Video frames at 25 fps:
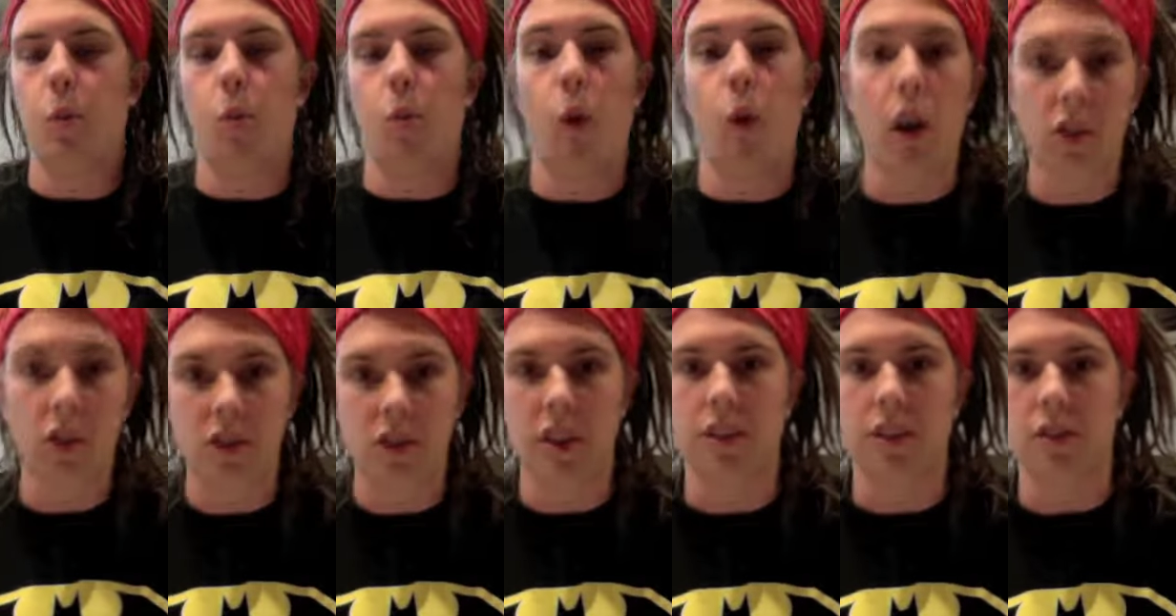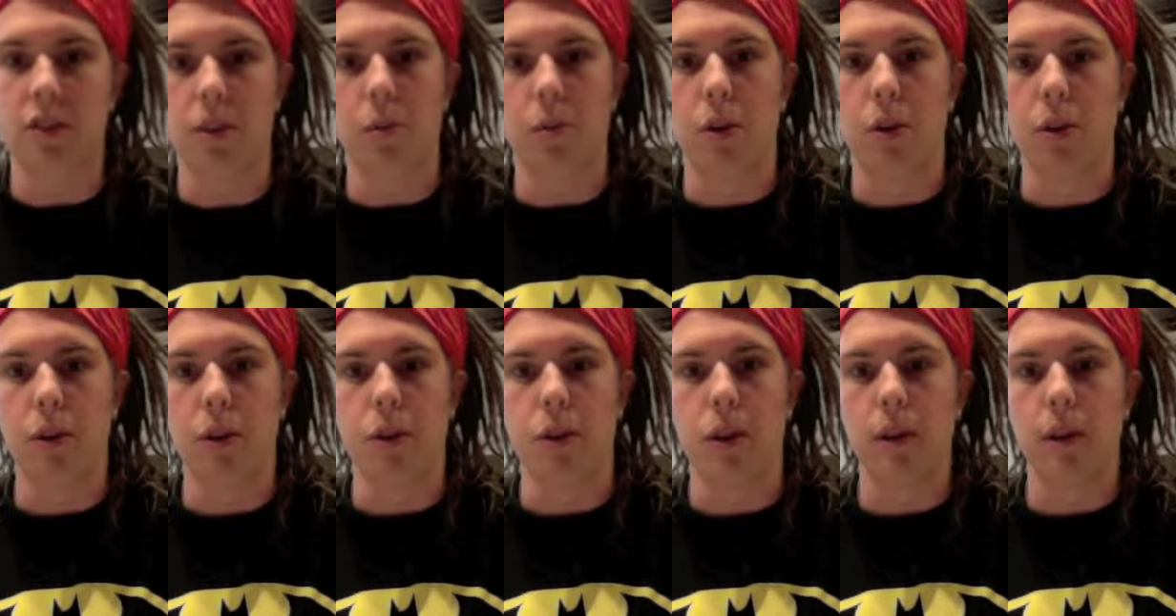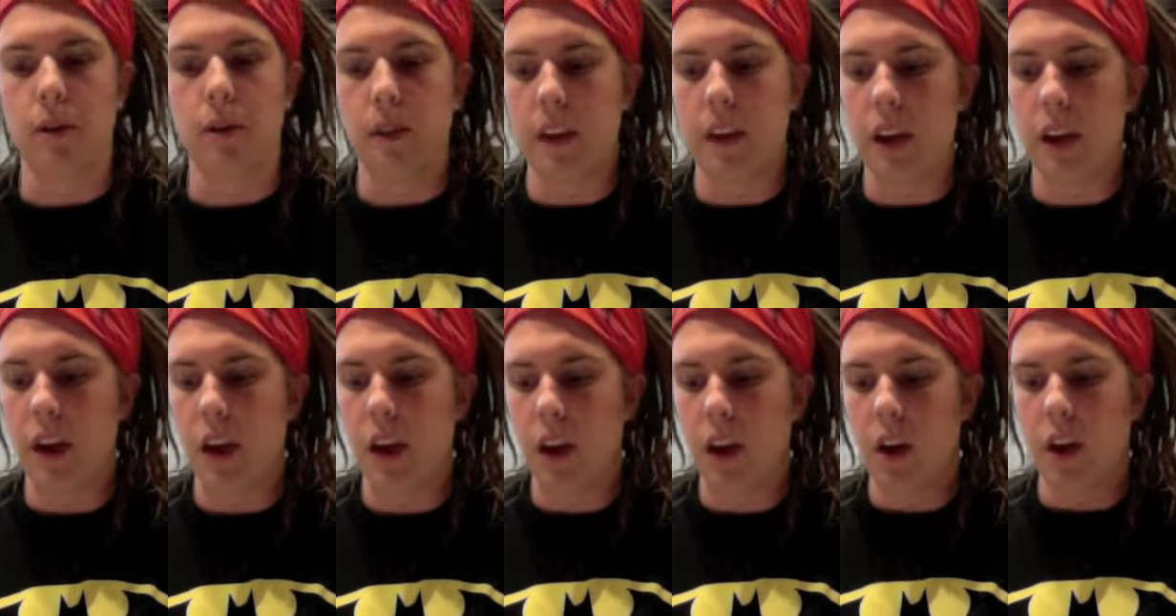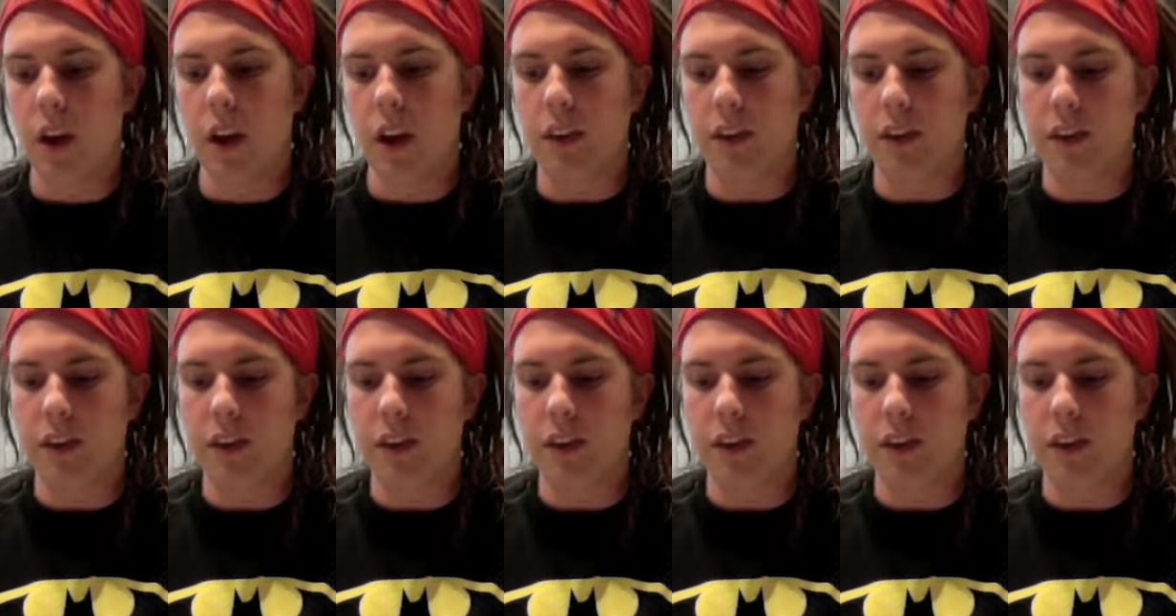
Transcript: watching someone do it, right?